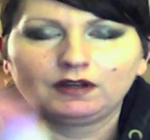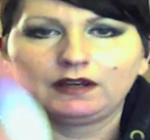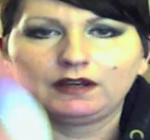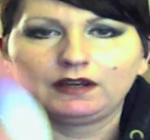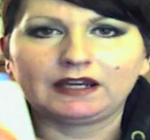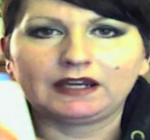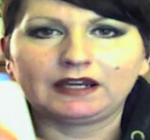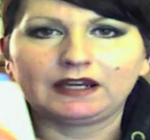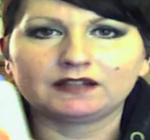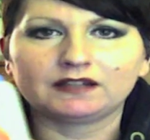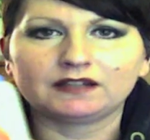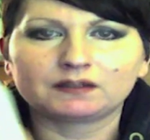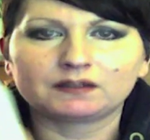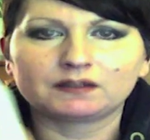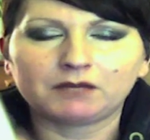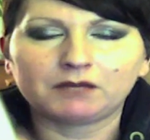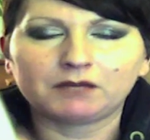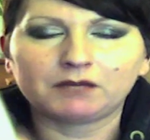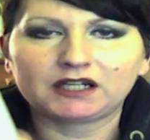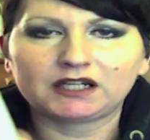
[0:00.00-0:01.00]
and some
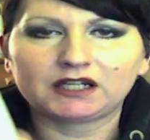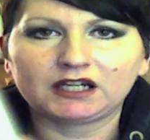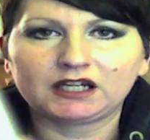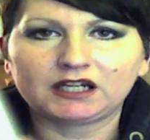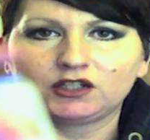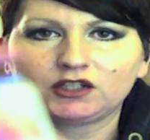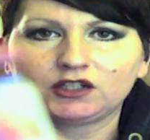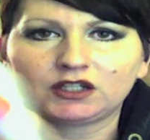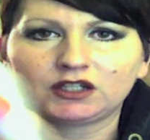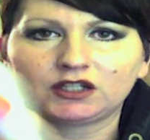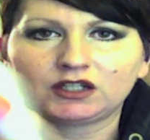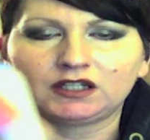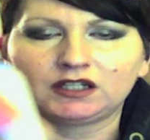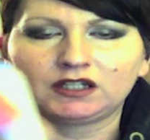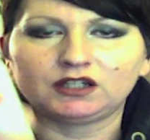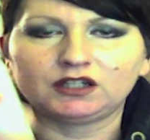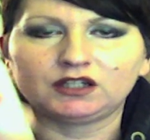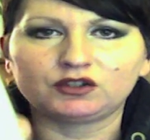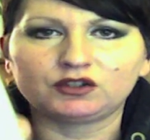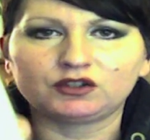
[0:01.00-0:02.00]
medication
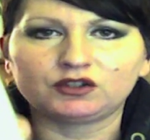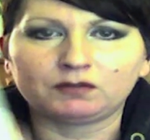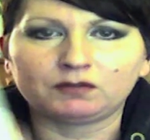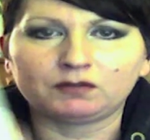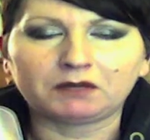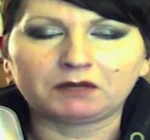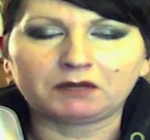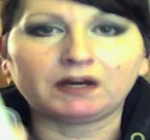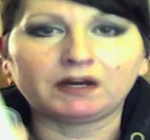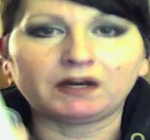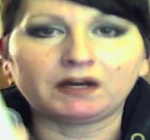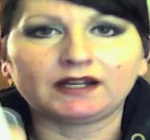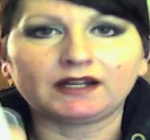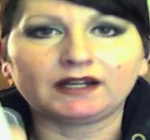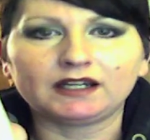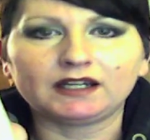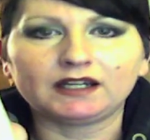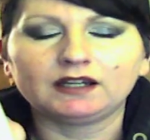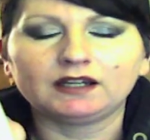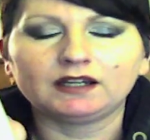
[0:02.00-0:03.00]
into my
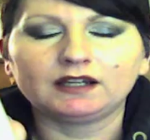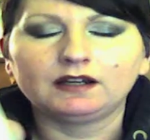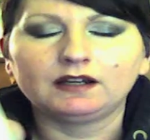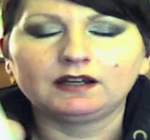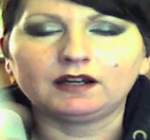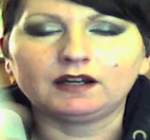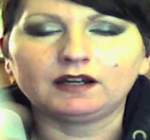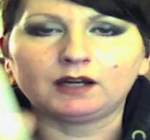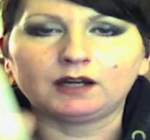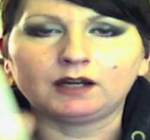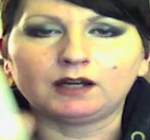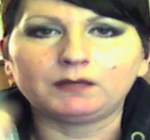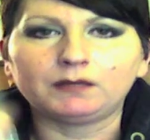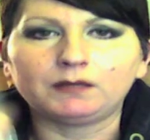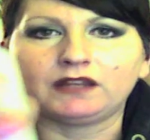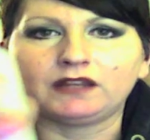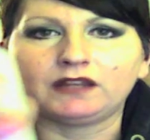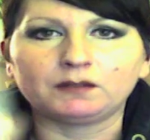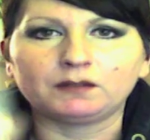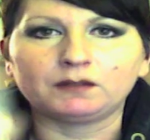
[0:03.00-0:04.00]
body,
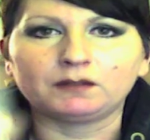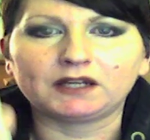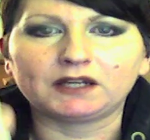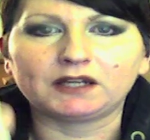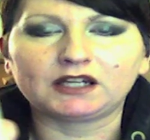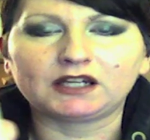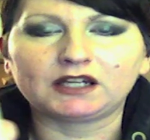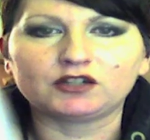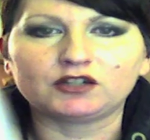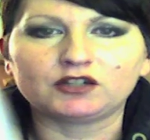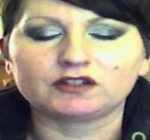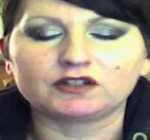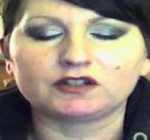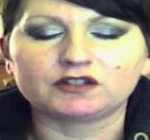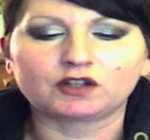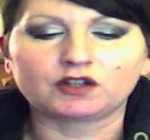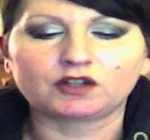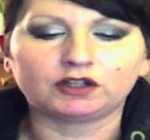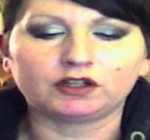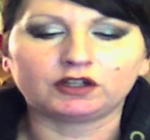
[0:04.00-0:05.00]
and the medication is
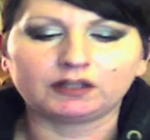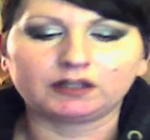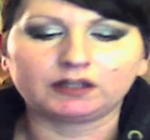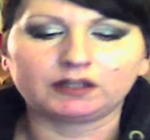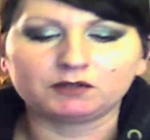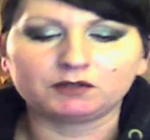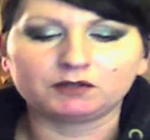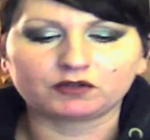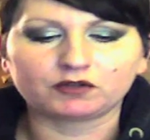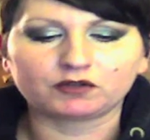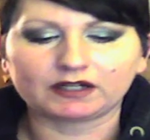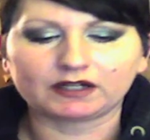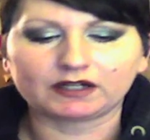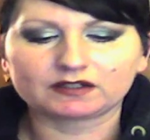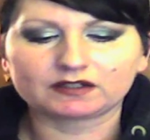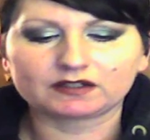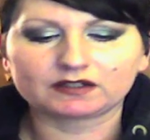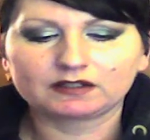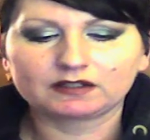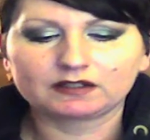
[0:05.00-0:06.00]
called
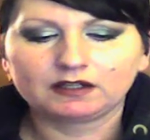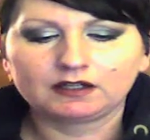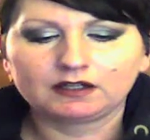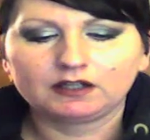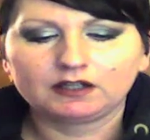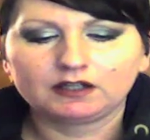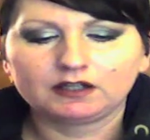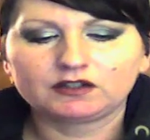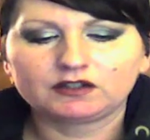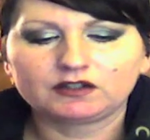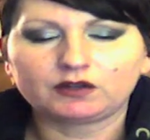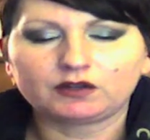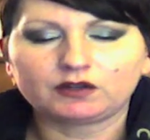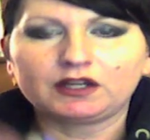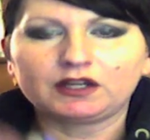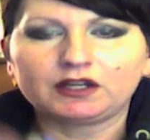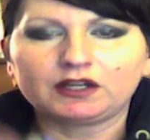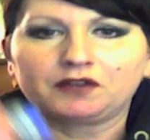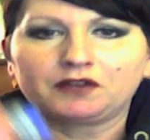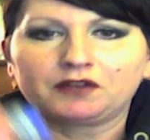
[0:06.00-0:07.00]
Imitrex. So
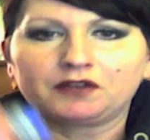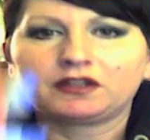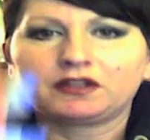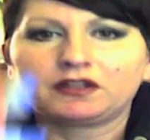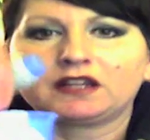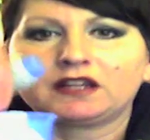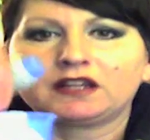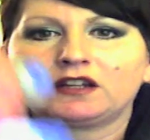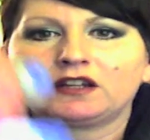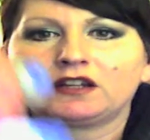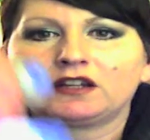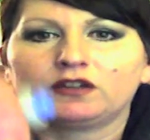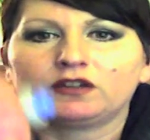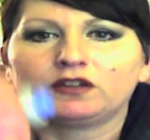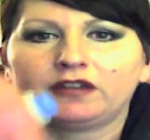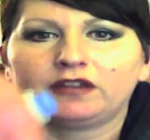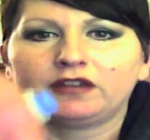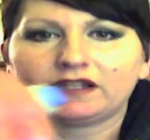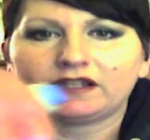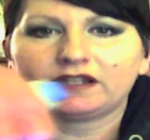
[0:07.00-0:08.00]
the other thing
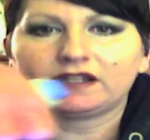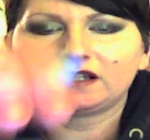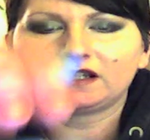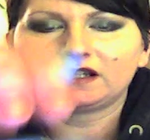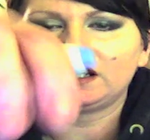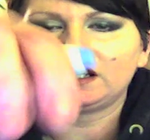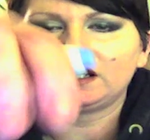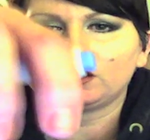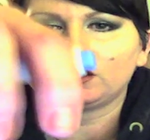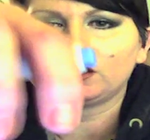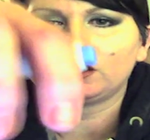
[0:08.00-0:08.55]
that's in here are